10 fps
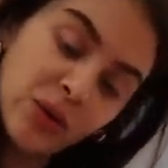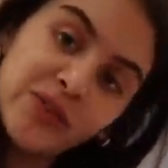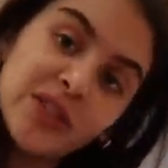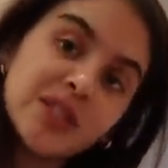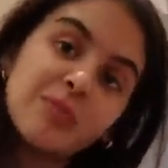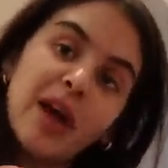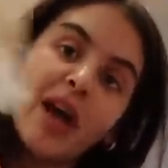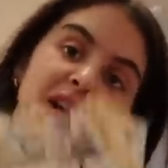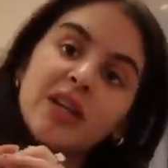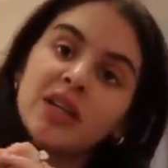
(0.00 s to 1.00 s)
If it's the
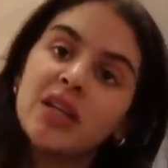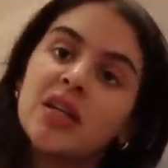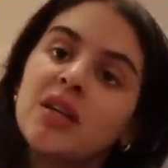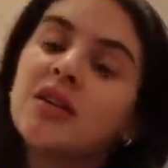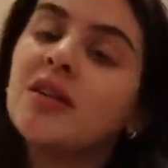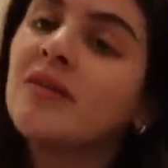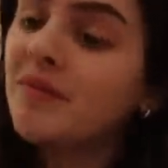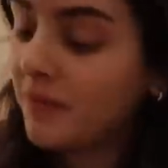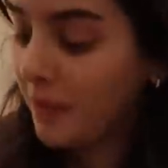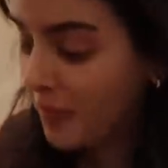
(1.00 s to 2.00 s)
bag,
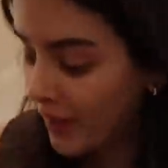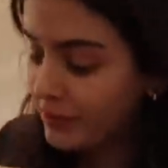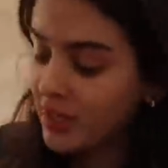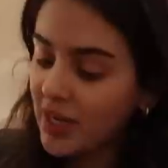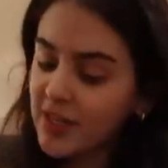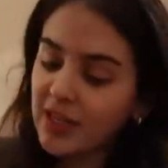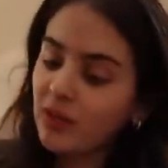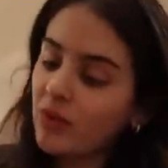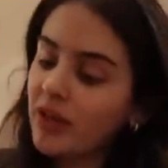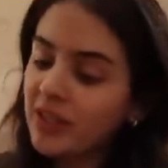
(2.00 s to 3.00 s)
I'm taking
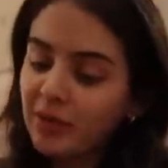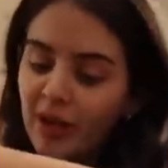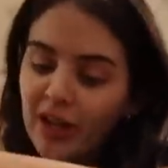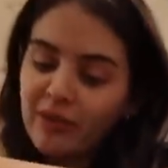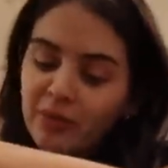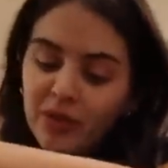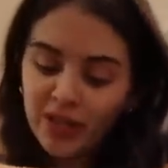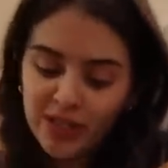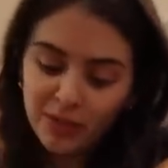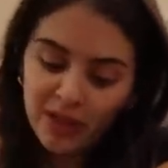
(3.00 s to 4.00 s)
it with to Miami.
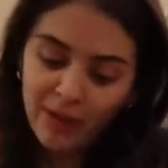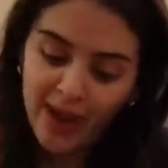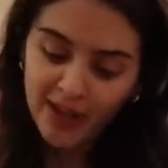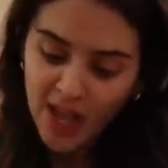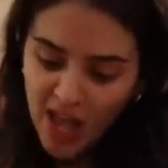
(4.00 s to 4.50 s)
Please be the bag.